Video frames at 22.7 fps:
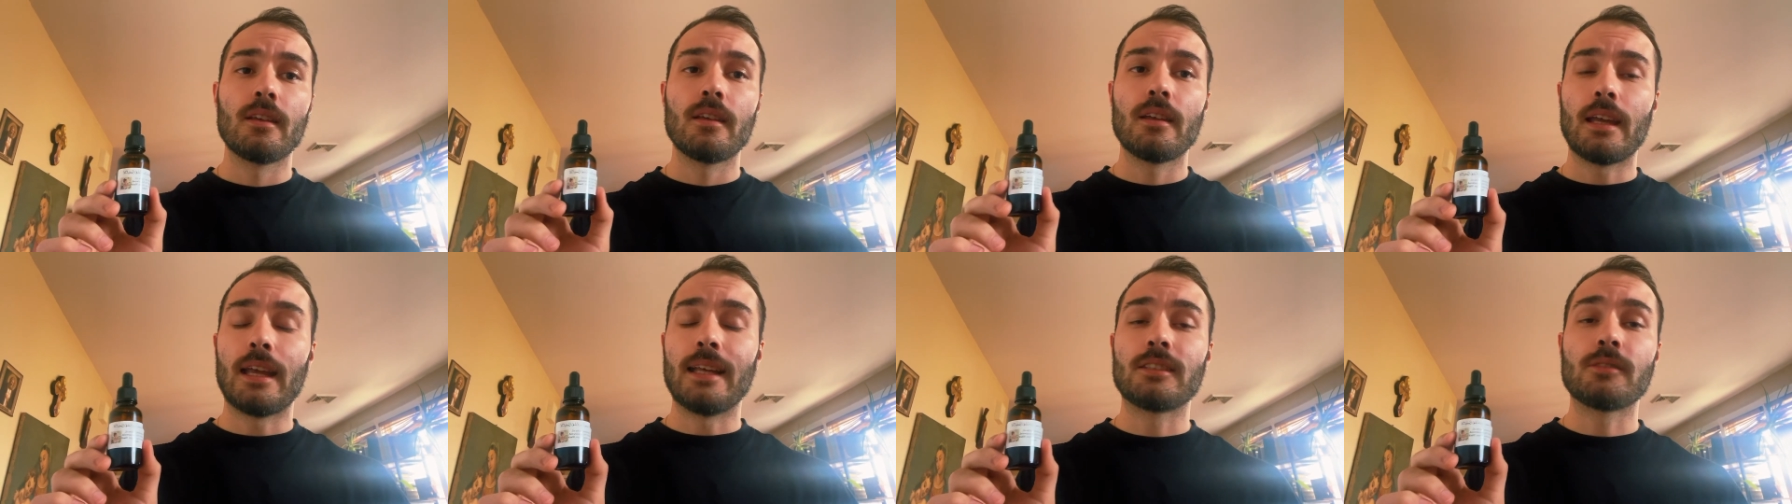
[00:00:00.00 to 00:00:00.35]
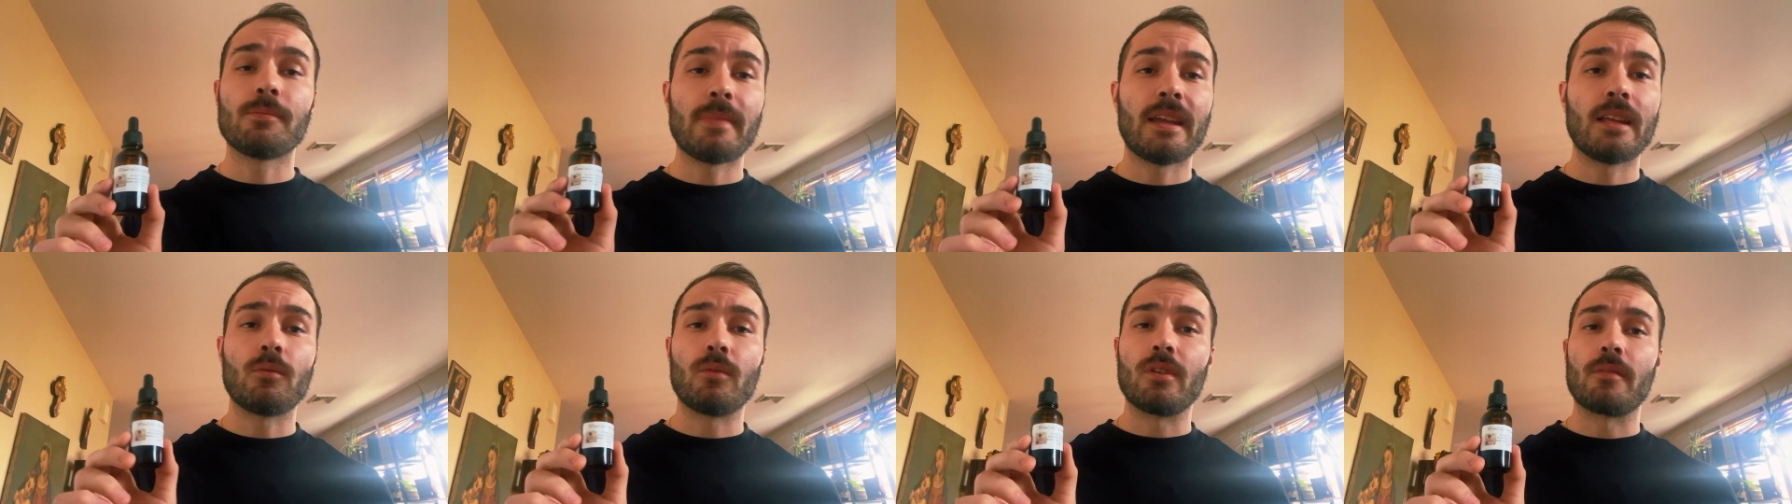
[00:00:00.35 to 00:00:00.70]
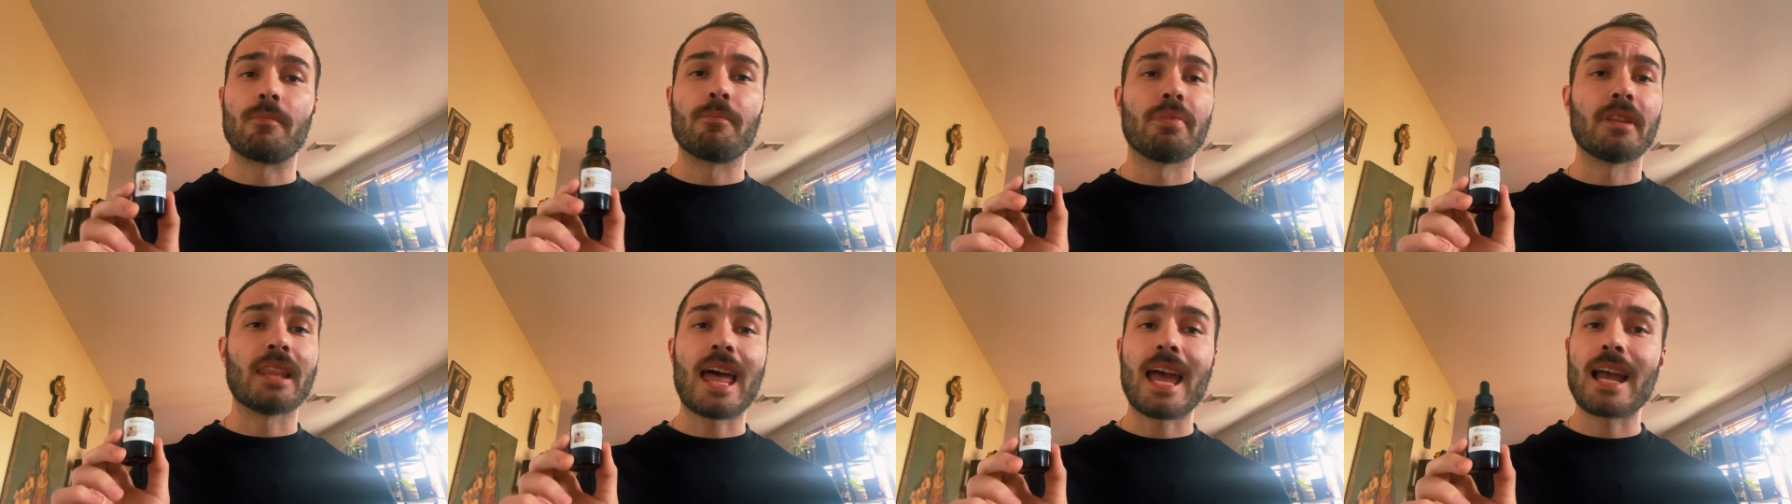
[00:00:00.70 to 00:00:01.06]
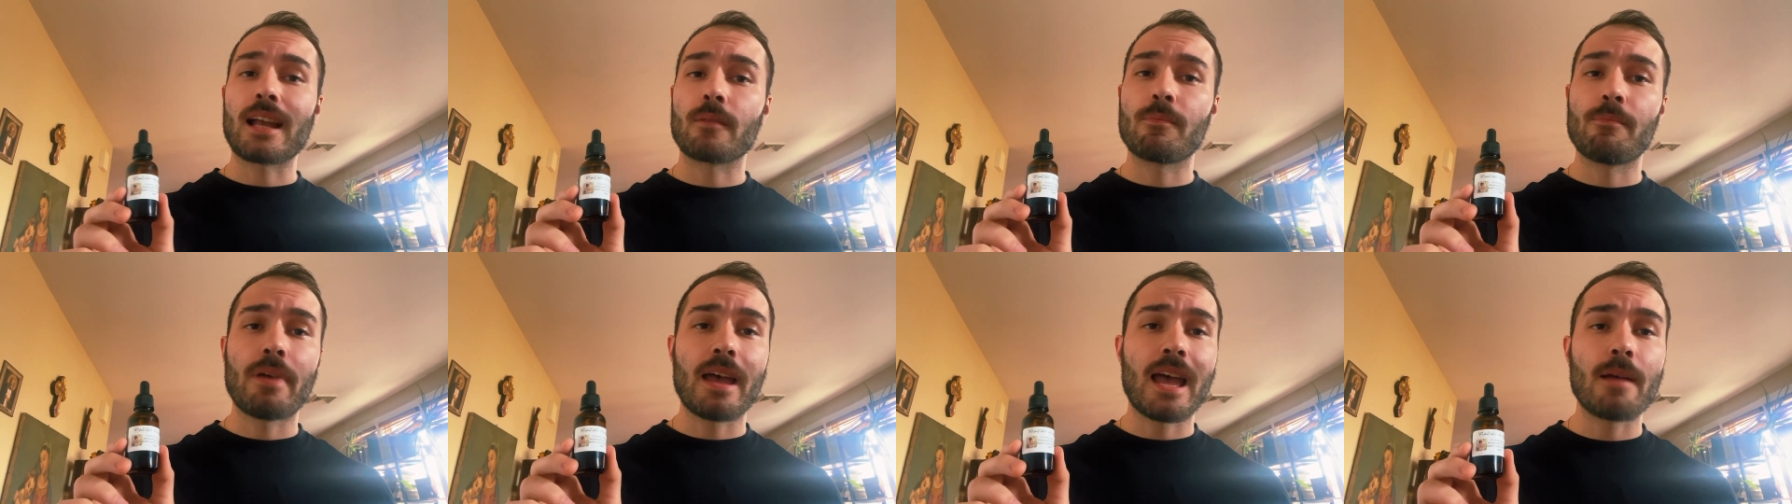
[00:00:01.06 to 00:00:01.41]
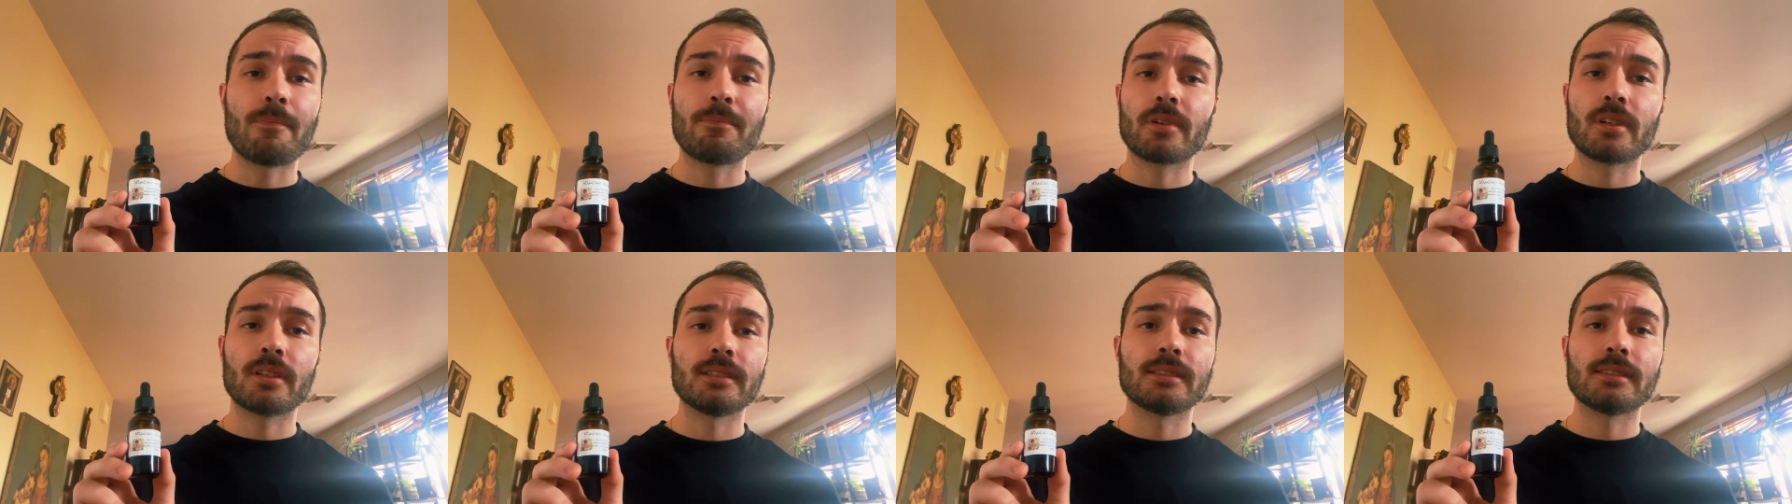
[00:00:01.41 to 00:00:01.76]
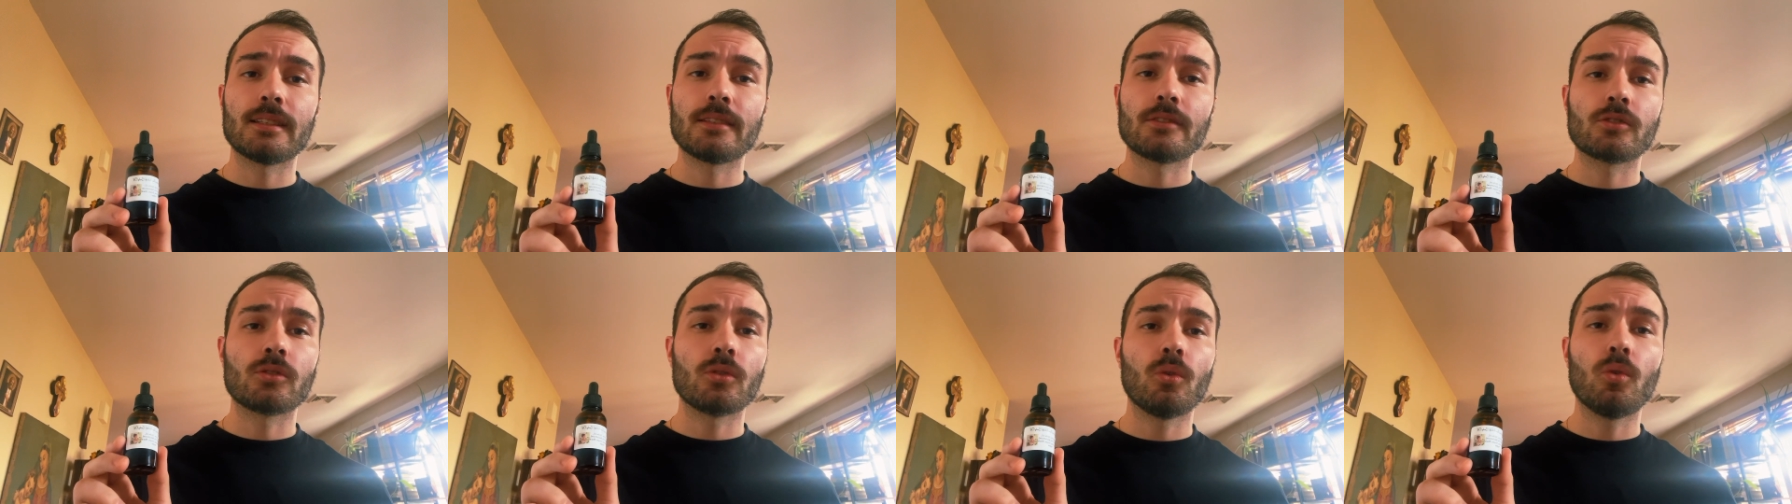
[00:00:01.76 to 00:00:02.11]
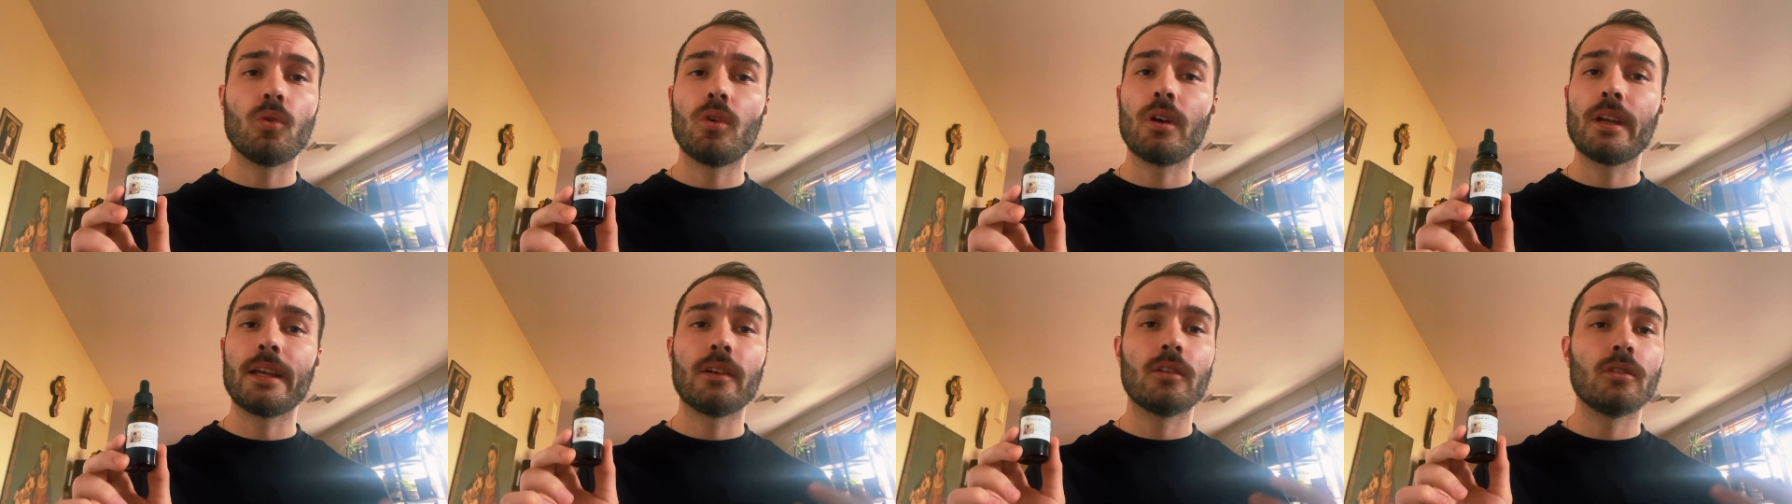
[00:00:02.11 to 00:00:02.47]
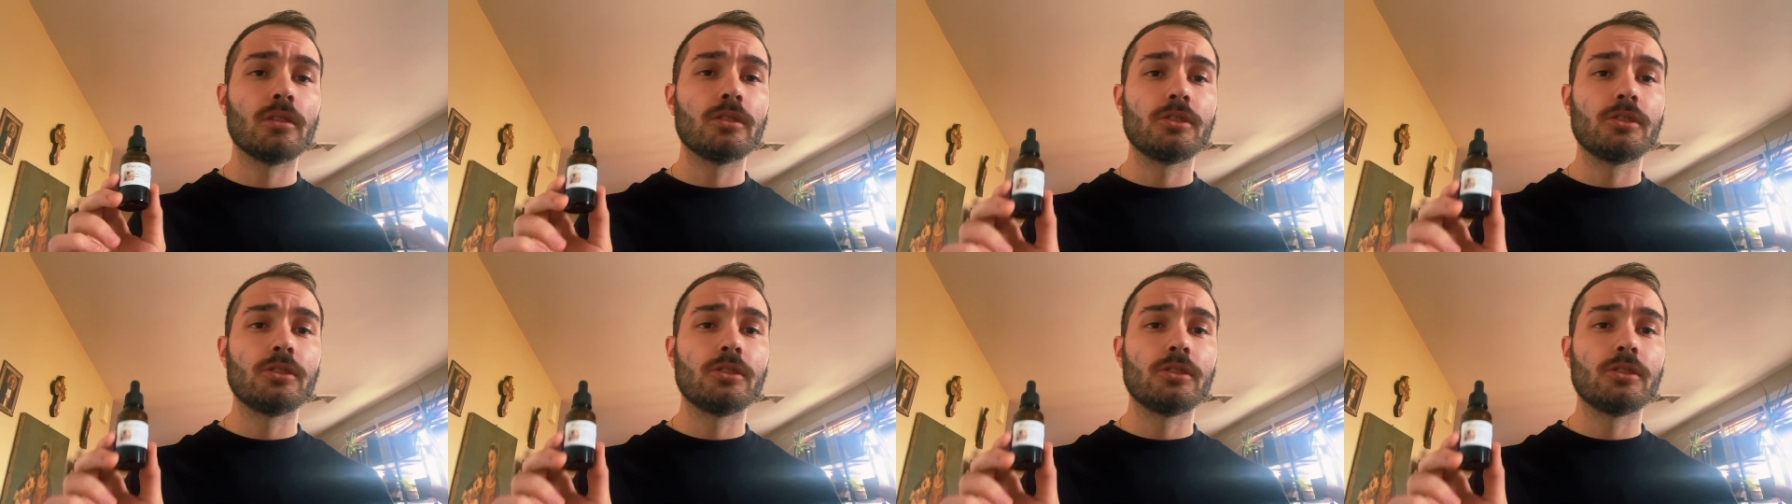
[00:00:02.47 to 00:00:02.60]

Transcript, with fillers: It's made with black pepper essential oil,